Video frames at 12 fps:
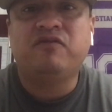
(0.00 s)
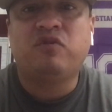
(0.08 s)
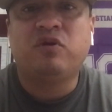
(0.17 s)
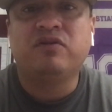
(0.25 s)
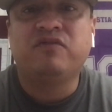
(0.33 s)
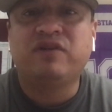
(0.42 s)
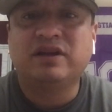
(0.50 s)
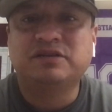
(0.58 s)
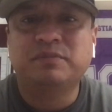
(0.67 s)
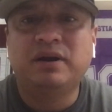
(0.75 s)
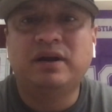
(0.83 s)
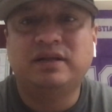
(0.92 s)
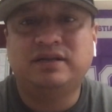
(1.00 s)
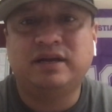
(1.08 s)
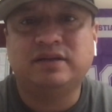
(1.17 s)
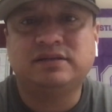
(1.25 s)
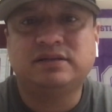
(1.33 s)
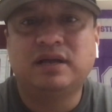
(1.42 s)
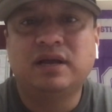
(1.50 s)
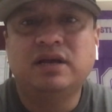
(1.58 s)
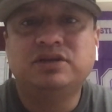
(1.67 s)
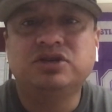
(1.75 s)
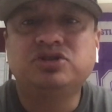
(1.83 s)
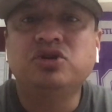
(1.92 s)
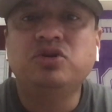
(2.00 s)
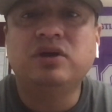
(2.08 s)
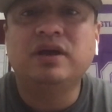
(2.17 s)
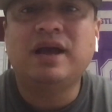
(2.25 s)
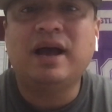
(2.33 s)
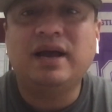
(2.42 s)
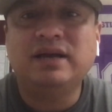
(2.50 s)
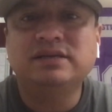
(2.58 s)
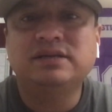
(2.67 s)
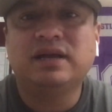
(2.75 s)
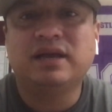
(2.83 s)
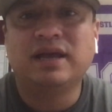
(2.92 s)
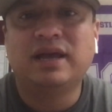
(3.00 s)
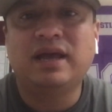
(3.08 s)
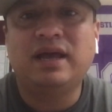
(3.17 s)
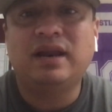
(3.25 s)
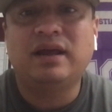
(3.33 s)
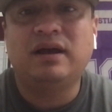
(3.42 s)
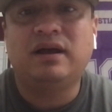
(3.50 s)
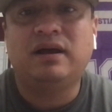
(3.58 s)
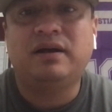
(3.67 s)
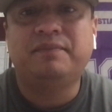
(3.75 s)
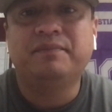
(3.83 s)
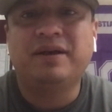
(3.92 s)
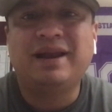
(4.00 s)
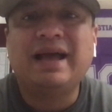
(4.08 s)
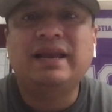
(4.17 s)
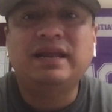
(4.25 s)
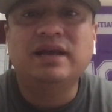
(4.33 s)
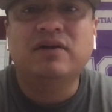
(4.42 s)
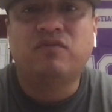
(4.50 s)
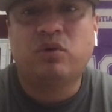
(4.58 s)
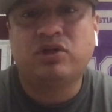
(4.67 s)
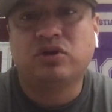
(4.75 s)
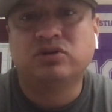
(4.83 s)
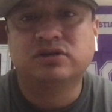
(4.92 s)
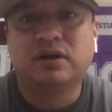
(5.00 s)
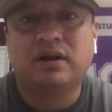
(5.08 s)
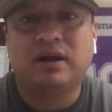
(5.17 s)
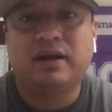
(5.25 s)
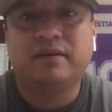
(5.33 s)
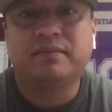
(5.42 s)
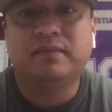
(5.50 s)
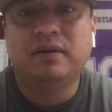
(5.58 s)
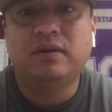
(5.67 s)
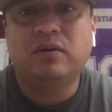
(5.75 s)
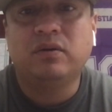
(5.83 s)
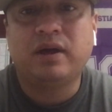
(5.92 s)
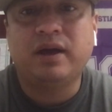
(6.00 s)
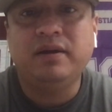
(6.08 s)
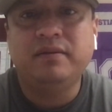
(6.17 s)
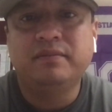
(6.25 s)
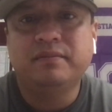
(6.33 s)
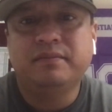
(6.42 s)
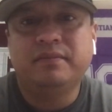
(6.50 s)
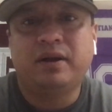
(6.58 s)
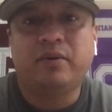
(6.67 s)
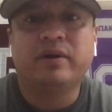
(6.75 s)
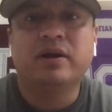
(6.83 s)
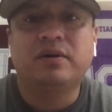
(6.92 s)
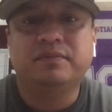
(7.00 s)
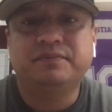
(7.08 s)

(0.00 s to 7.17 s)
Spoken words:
for the flexibility test, just so you guys can get an idea of what those look like. Okay, here we go.